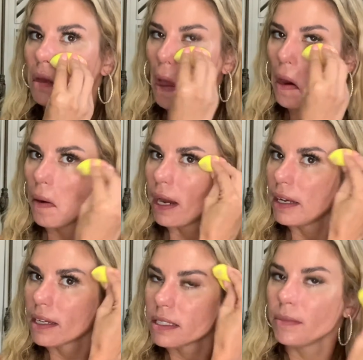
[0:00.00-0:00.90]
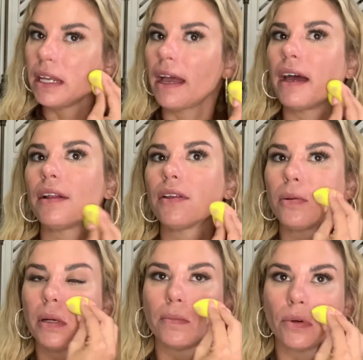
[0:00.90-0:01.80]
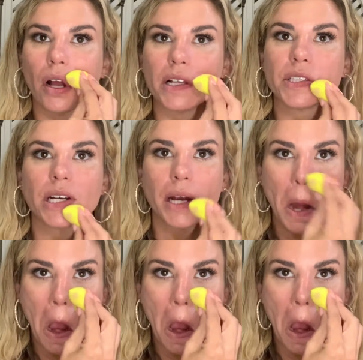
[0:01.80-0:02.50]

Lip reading: All right, next I'm going to add a little bit of bronzer